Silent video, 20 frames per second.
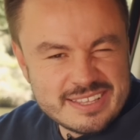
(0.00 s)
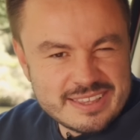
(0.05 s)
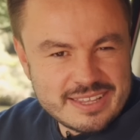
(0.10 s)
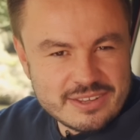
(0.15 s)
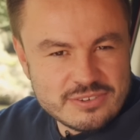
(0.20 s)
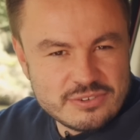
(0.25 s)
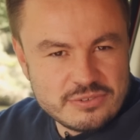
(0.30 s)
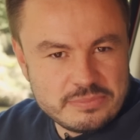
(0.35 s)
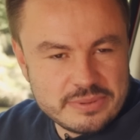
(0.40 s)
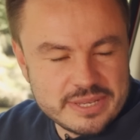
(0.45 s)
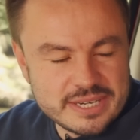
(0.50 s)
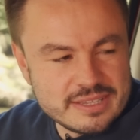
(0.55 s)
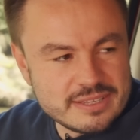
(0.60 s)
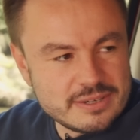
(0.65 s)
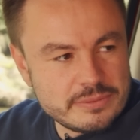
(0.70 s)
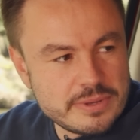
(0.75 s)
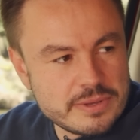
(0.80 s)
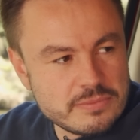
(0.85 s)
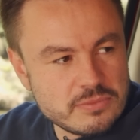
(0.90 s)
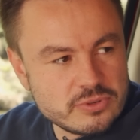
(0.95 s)
think they could have been a
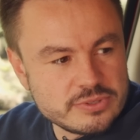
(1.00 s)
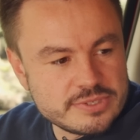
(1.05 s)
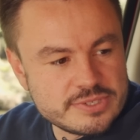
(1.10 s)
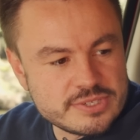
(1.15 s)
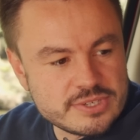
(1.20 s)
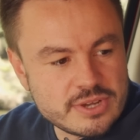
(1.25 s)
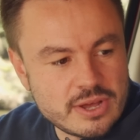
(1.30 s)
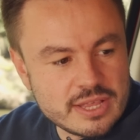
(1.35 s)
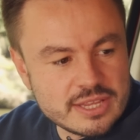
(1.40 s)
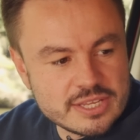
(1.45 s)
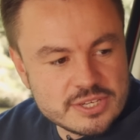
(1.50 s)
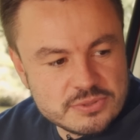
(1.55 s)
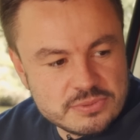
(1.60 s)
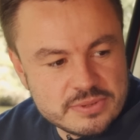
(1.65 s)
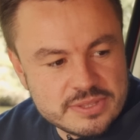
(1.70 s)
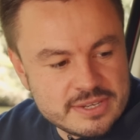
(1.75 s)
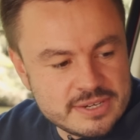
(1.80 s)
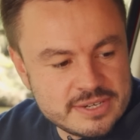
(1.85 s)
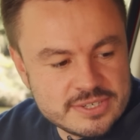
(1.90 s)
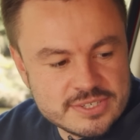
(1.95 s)
little bit more stylish with it.